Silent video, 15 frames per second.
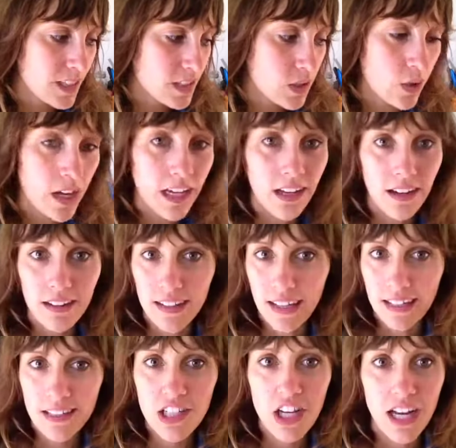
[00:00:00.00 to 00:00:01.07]
so I got
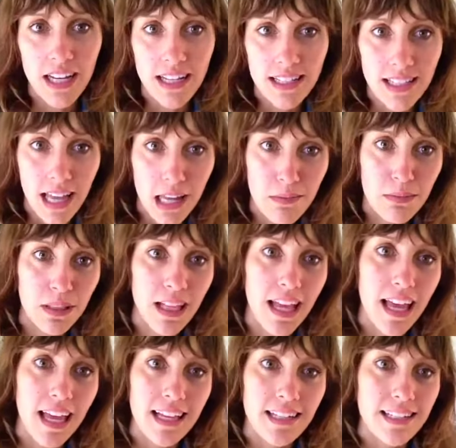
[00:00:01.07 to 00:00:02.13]
like Chinese
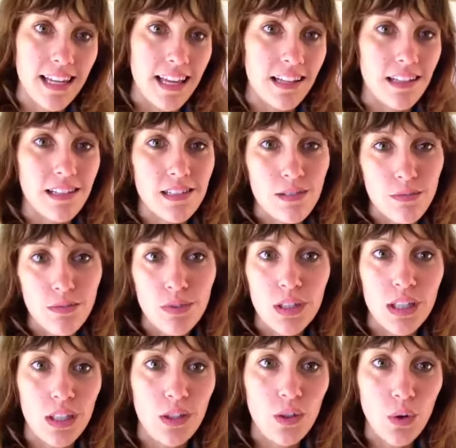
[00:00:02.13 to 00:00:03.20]
eggplant and this
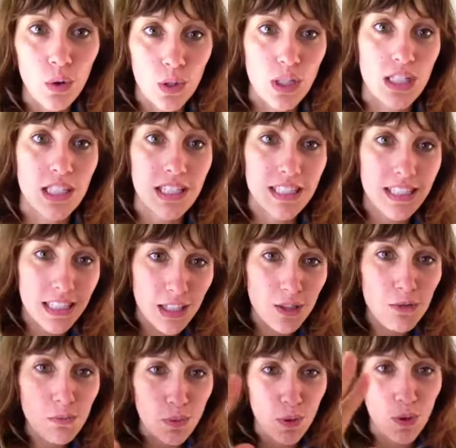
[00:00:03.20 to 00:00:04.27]
really gorgeous,
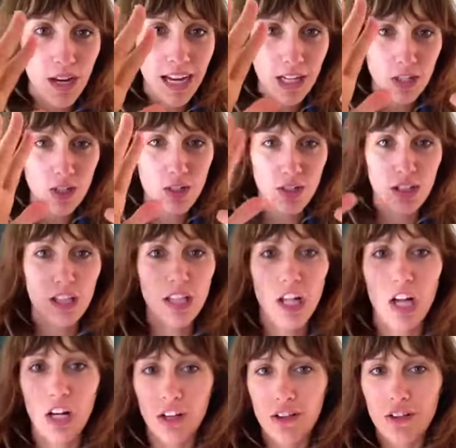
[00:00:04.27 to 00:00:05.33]
super extra
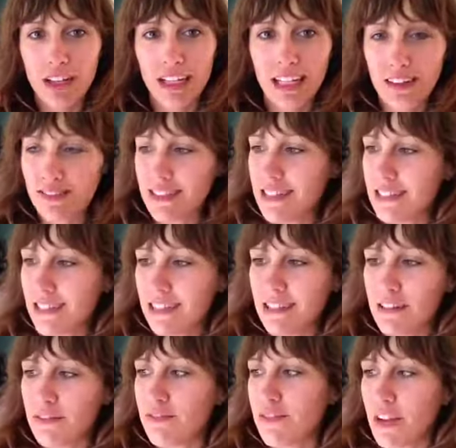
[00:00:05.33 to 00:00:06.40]
long, you can't even see
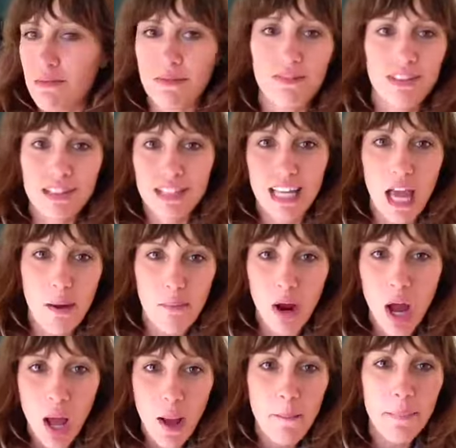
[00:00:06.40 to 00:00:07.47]
in the frame of this
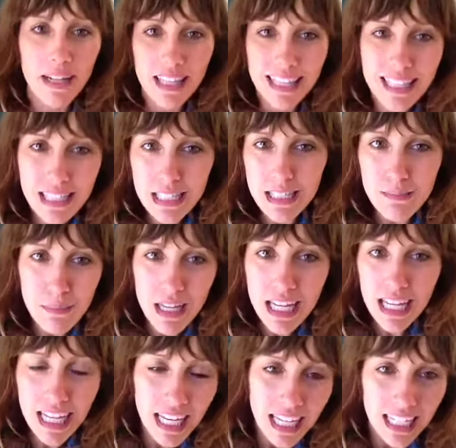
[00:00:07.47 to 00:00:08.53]
camera, but this
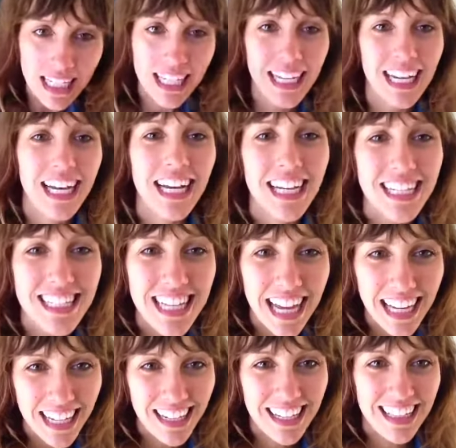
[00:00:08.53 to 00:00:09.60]
big
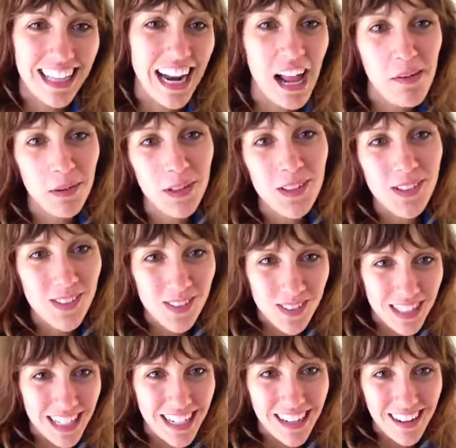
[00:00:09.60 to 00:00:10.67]
daikon that I will
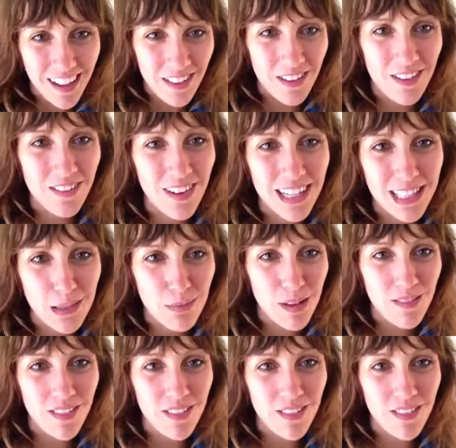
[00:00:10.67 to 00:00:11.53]
use in another recipe